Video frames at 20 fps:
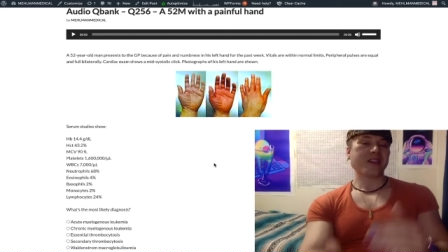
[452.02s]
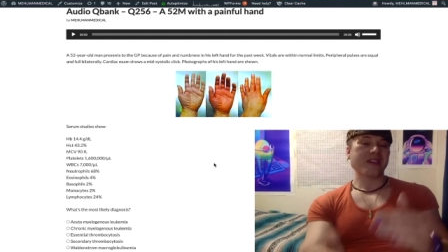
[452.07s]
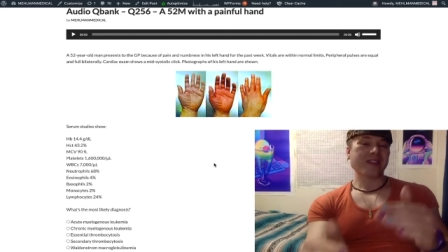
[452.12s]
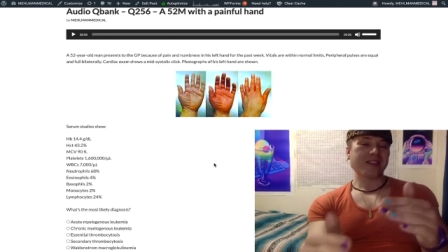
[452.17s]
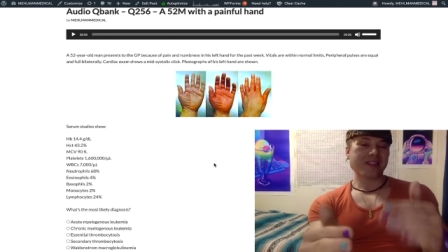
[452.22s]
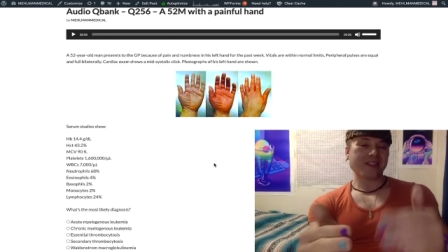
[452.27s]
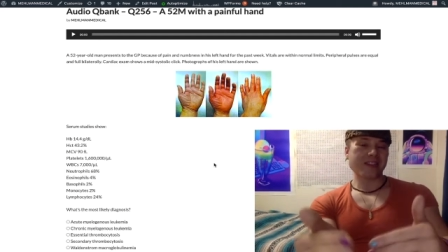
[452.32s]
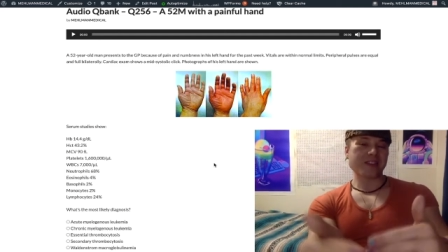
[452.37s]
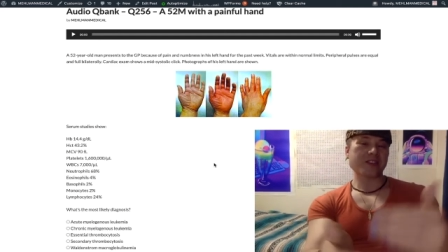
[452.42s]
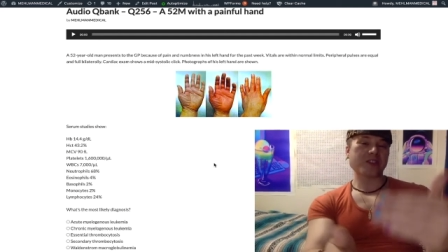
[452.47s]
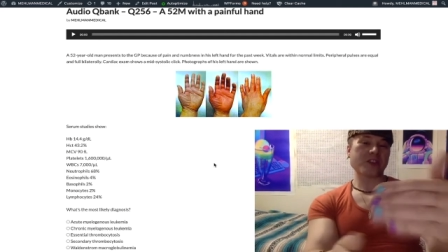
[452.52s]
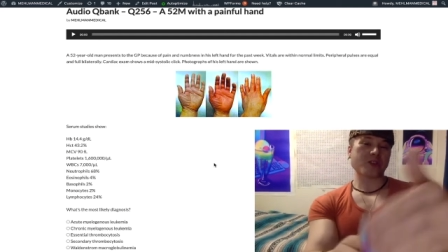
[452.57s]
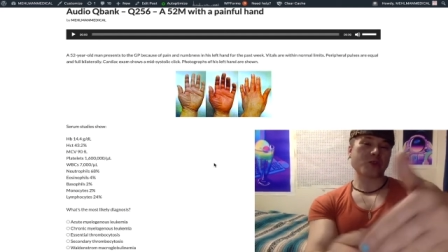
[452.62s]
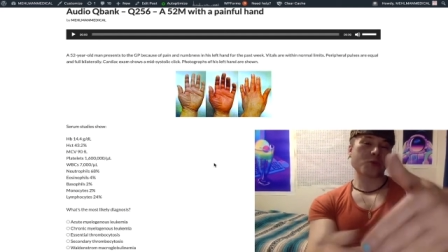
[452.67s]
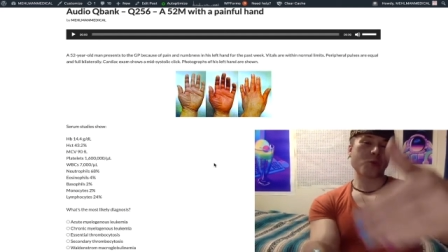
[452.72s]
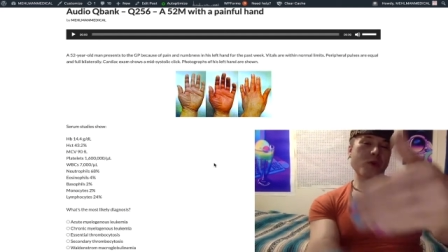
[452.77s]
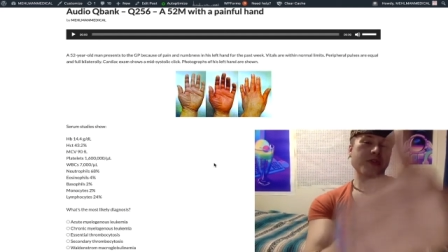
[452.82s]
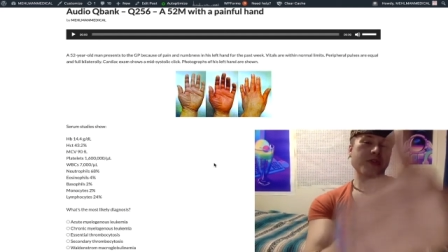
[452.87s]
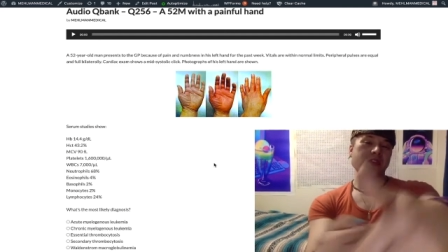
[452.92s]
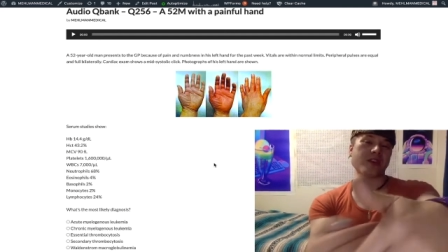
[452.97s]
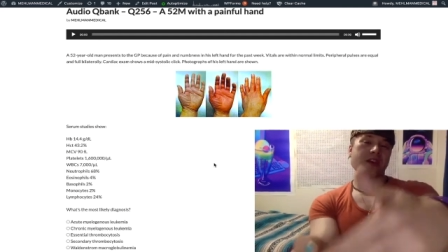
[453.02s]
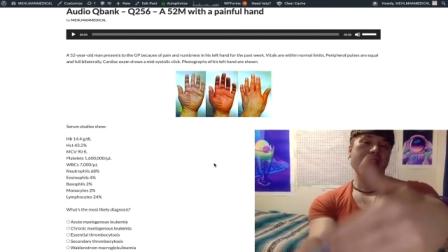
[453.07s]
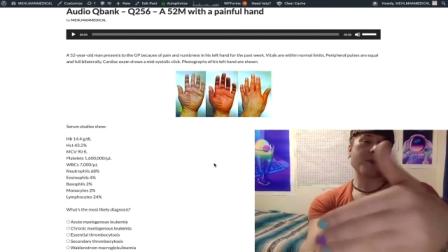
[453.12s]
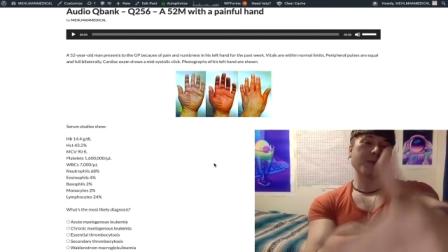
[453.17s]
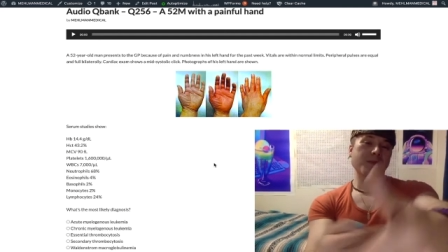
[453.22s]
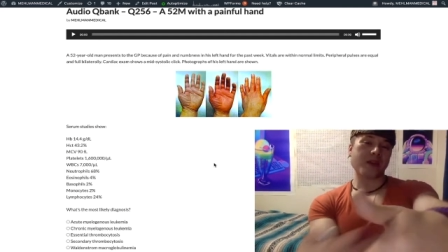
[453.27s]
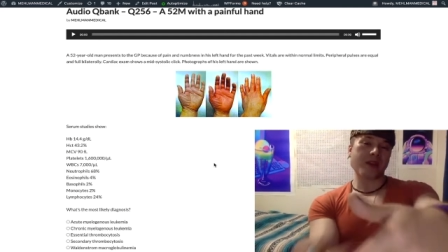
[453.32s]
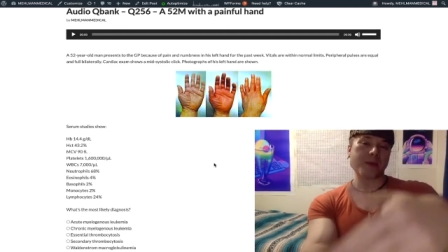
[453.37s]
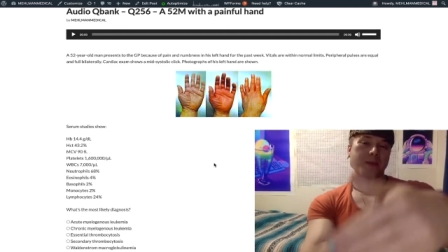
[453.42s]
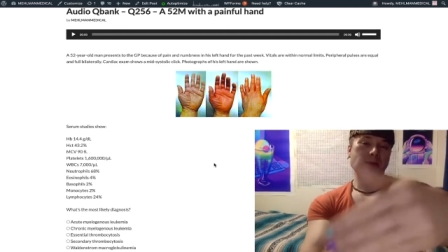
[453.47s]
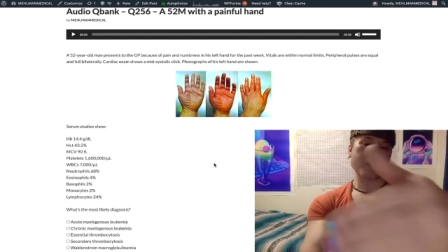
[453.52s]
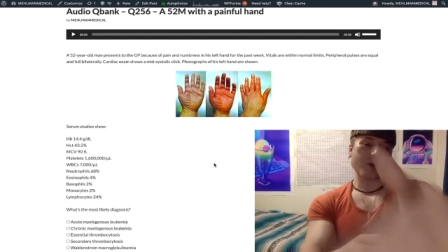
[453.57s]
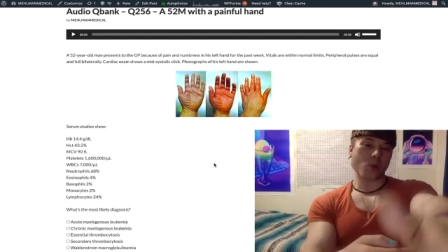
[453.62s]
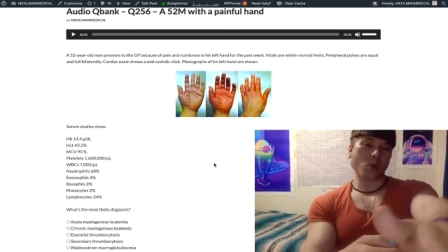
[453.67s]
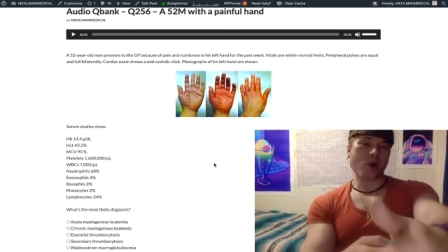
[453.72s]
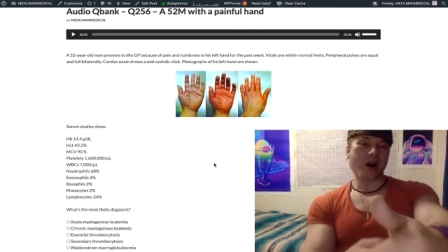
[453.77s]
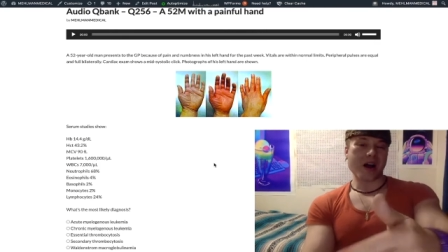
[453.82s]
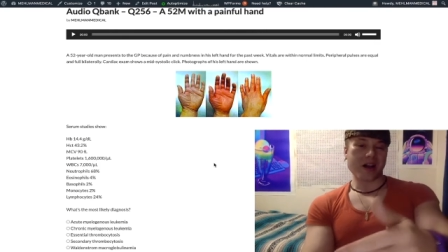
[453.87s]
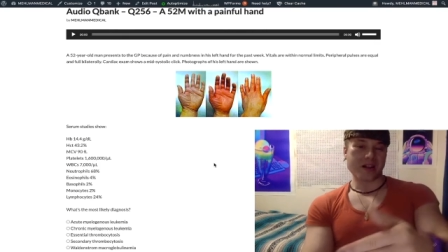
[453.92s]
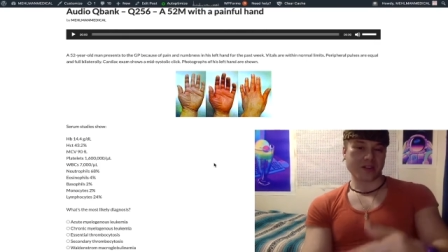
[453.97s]
this is what the NBME
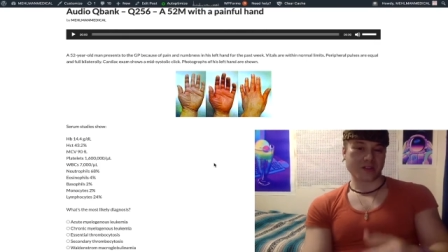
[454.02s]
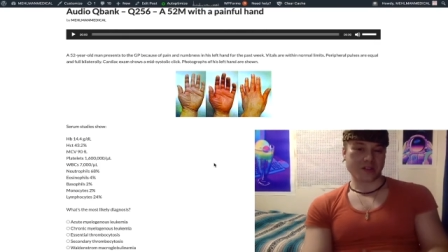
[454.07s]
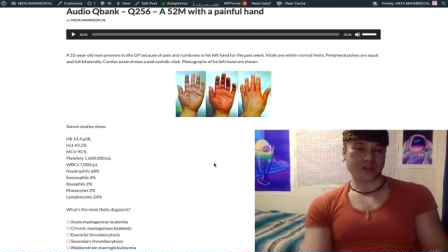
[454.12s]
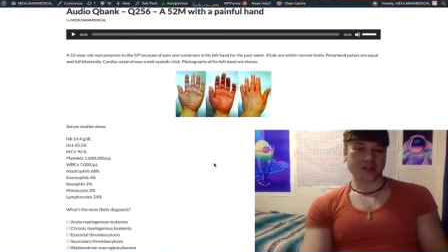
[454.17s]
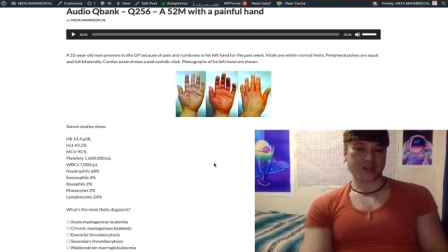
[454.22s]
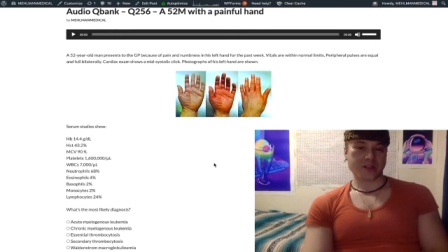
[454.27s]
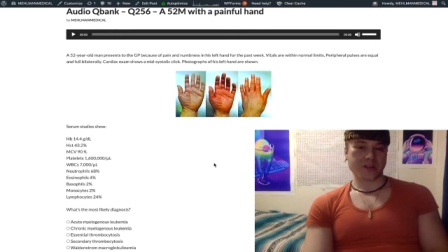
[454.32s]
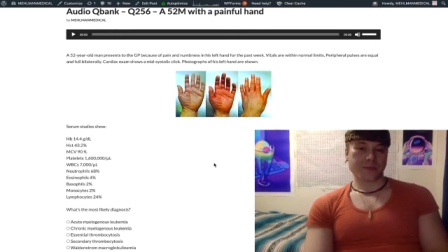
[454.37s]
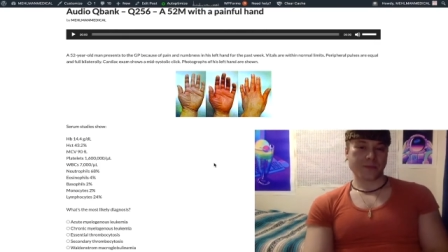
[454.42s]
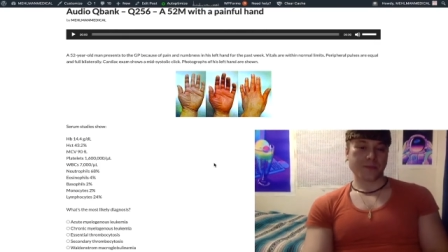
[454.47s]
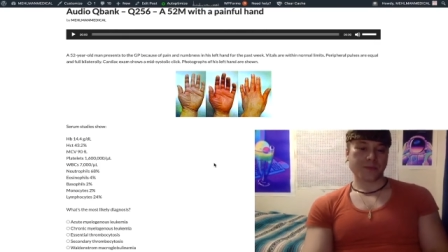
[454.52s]
wants.